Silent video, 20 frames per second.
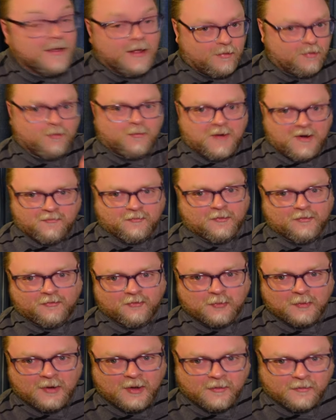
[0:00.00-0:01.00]
That's a
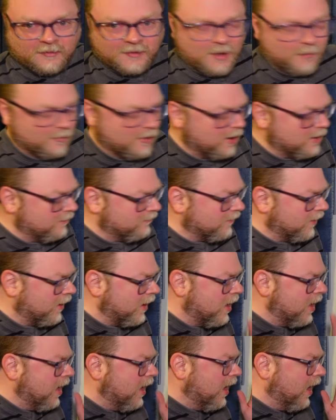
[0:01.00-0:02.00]
reference to another Tom Cardy song.
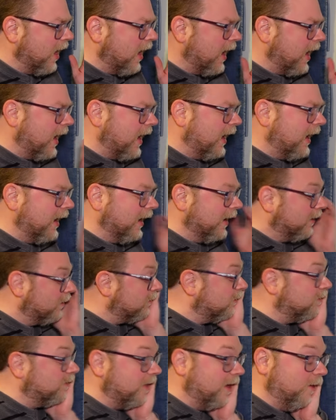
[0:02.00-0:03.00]
Uh,
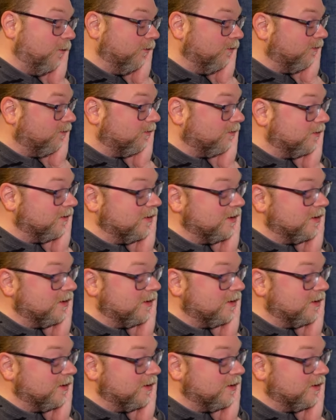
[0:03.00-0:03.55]
that was